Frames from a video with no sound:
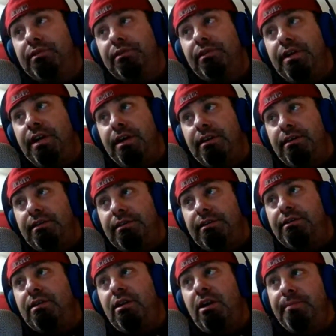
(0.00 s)
You can't
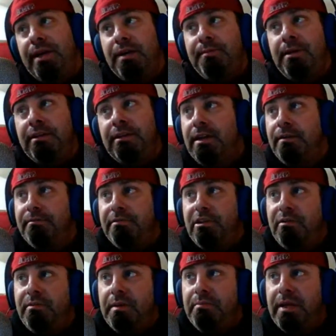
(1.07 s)
talk bad about them. You'll
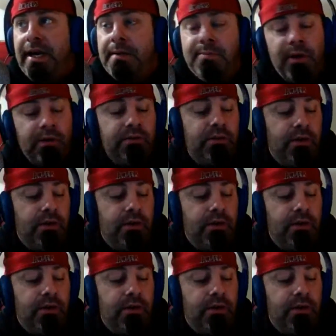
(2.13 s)
be blackballed.